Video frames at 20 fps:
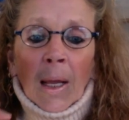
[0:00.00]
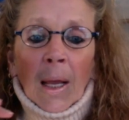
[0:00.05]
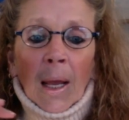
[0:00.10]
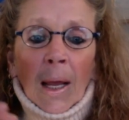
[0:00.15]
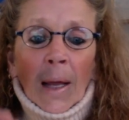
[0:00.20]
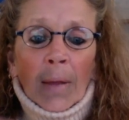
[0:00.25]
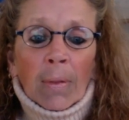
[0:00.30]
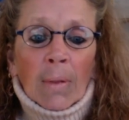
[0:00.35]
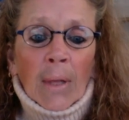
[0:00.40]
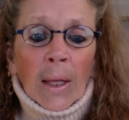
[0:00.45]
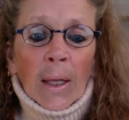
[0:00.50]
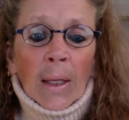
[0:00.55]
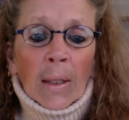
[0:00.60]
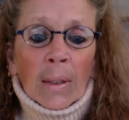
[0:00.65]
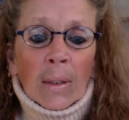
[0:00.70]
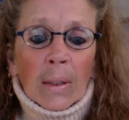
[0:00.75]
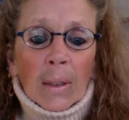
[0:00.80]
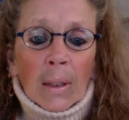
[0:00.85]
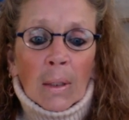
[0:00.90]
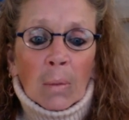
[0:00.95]
And
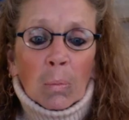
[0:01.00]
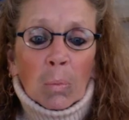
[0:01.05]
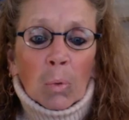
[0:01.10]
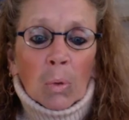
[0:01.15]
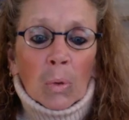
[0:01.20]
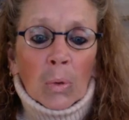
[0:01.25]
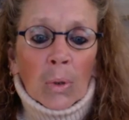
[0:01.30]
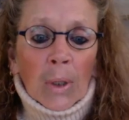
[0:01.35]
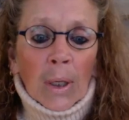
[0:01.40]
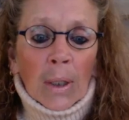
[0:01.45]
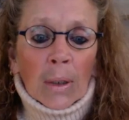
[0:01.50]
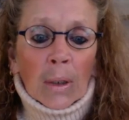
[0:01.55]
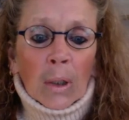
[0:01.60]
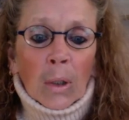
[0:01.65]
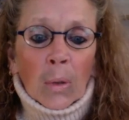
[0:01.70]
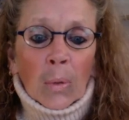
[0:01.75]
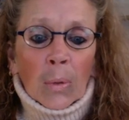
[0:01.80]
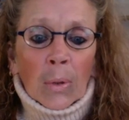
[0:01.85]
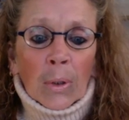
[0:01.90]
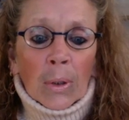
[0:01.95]
then it will get
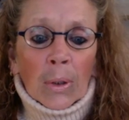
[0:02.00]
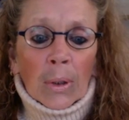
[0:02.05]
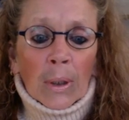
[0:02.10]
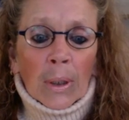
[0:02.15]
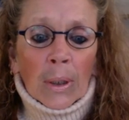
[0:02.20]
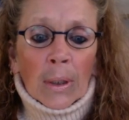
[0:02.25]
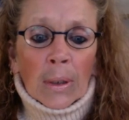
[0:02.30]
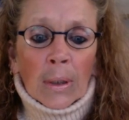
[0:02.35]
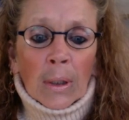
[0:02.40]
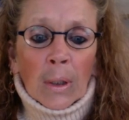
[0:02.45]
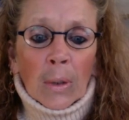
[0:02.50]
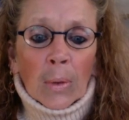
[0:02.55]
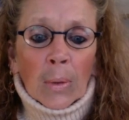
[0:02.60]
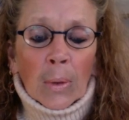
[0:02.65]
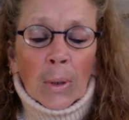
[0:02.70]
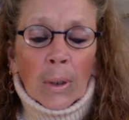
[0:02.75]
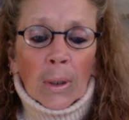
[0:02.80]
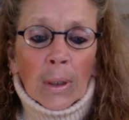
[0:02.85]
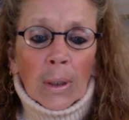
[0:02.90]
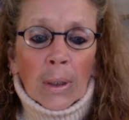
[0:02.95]
lower and
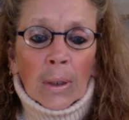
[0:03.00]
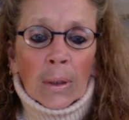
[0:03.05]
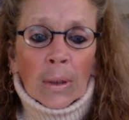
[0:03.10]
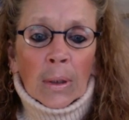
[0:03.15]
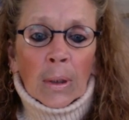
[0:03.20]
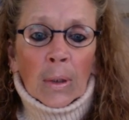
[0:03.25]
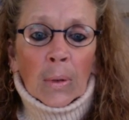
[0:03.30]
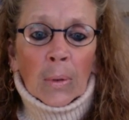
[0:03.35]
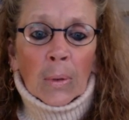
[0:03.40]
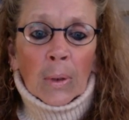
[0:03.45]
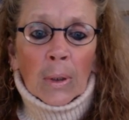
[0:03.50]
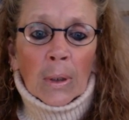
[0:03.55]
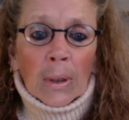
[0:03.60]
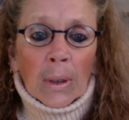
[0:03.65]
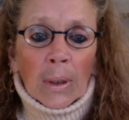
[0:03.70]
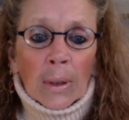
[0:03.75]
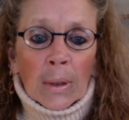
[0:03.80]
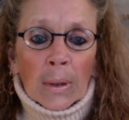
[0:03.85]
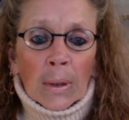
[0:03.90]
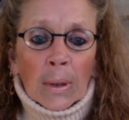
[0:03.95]
lower and lower
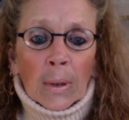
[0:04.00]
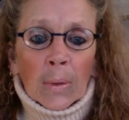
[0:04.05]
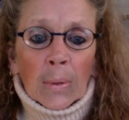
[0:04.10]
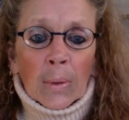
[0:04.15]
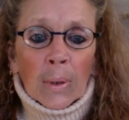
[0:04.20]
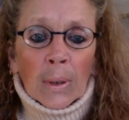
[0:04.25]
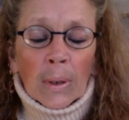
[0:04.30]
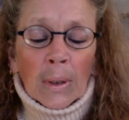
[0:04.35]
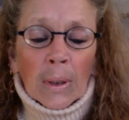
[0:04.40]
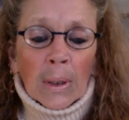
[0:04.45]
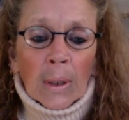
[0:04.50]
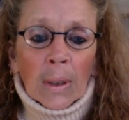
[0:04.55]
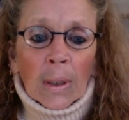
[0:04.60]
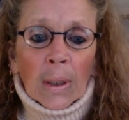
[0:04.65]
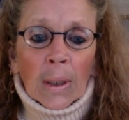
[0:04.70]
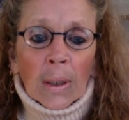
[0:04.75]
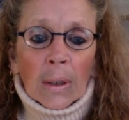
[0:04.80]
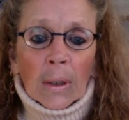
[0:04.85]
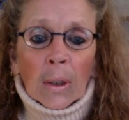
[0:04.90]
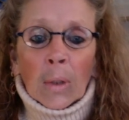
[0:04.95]
and lower
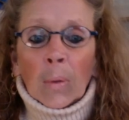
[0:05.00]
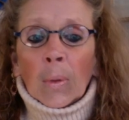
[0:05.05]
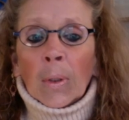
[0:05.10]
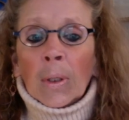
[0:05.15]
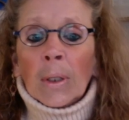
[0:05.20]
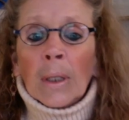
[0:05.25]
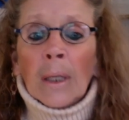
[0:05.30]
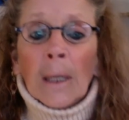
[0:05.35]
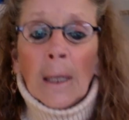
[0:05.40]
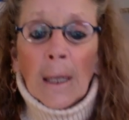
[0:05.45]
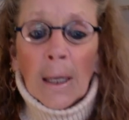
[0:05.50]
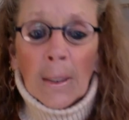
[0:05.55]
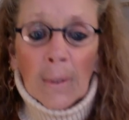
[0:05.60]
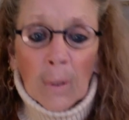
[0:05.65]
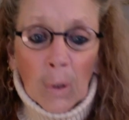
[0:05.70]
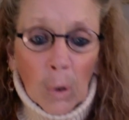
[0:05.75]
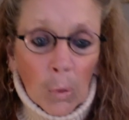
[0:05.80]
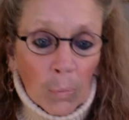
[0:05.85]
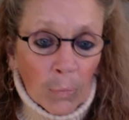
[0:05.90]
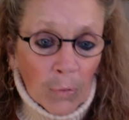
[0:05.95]
and lower. And
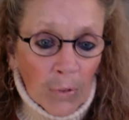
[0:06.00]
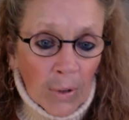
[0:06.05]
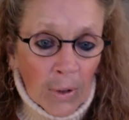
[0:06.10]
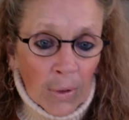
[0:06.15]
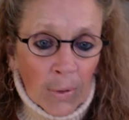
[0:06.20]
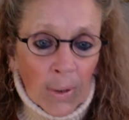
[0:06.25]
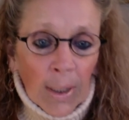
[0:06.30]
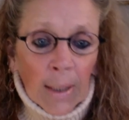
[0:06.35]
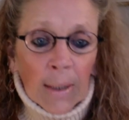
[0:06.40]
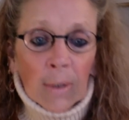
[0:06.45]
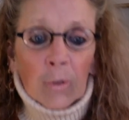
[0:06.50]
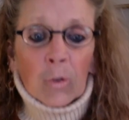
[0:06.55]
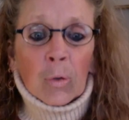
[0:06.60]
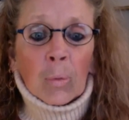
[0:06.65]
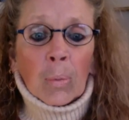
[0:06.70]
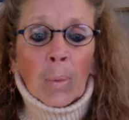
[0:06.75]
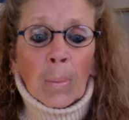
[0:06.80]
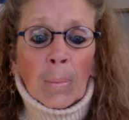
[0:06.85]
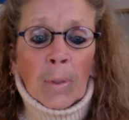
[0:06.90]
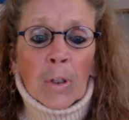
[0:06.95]
then hopefully you get into
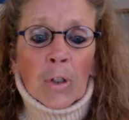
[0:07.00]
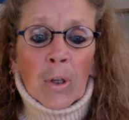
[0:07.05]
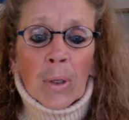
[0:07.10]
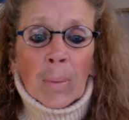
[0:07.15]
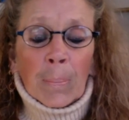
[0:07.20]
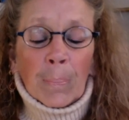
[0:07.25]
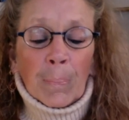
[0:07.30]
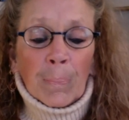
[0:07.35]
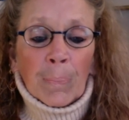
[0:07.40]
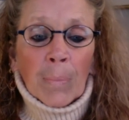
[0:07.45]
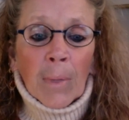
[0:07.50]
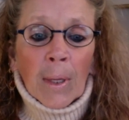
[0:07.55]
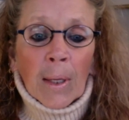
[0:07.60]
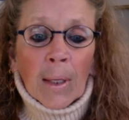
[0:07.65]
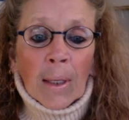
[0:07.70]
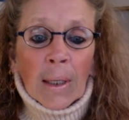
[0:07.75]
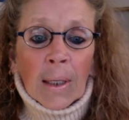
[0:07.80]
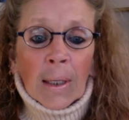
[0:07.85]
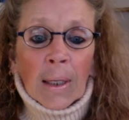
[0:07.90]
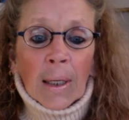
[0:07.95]
remission.
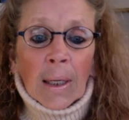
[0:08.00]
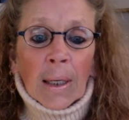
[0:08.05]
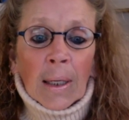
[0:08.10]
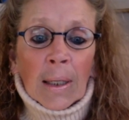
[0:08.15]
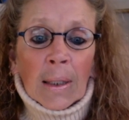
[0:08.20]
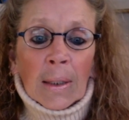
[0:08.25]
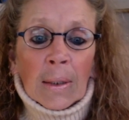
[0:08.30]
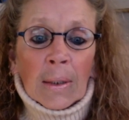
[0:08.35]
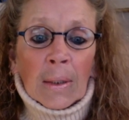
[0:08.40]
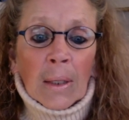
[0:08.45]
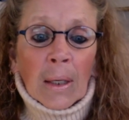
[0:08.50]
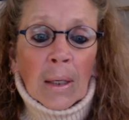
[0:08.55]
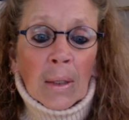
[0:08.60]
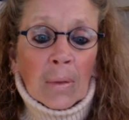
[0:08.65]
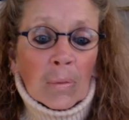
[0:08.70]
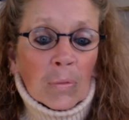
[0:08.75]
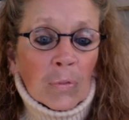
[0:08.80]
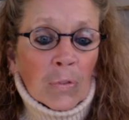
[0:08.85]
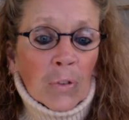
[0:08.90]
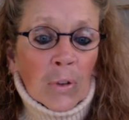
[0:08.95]
And
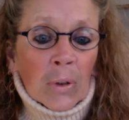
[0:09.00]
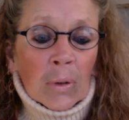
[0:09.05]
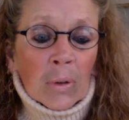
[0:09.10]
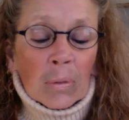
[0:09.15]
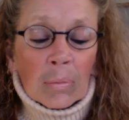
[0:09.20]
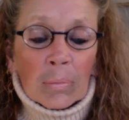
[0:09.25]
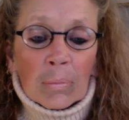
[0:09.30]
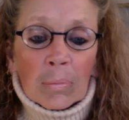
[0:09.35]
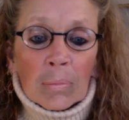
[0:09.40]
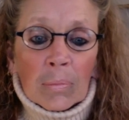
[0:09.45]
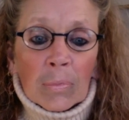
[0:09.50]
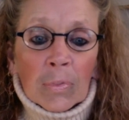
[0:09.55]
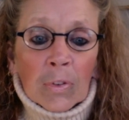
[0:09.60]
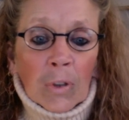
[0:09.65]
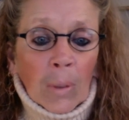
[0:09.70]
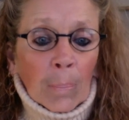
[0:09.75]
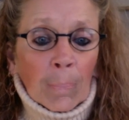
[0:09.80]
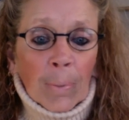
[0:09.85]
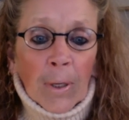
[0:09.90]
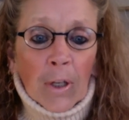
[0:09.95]
for
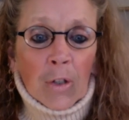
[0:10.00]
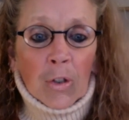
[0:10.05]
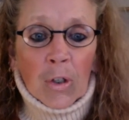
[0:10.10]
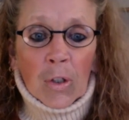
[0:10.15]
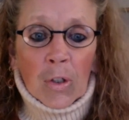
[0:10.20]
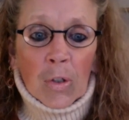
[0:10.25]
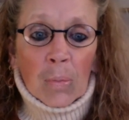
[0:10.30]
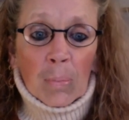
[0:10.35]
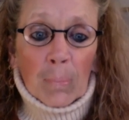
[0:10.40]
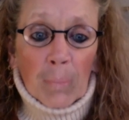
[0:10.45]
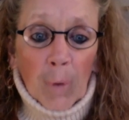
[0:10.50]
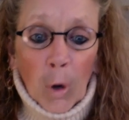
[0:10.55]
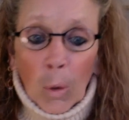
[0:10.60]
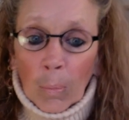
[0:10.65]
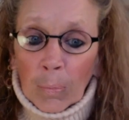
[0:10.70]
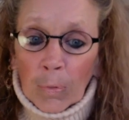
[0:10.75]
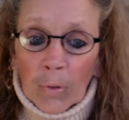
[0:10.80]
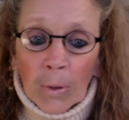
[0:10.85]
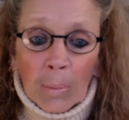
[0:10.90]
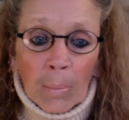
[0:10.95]
some patients,
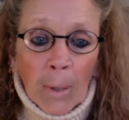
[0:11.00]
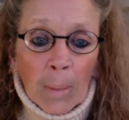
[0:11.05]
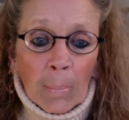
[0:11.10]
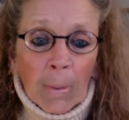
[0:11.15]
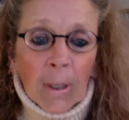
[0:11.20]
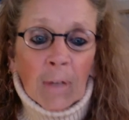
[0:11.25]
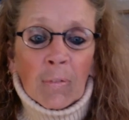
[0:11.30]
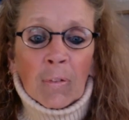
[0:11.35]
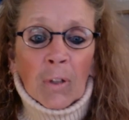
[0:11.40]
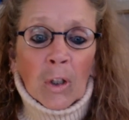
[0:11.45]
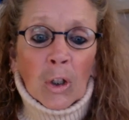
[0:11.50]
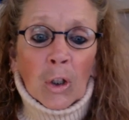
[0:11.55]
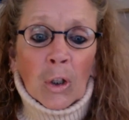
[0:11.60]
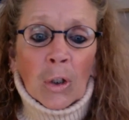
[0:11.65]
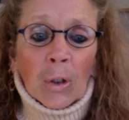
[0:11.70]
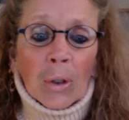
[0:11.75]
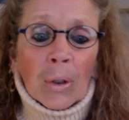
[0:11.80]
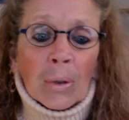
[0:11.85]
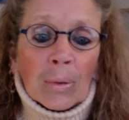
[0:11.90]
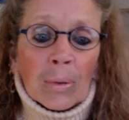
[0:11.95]
hopefully maybe even a cure.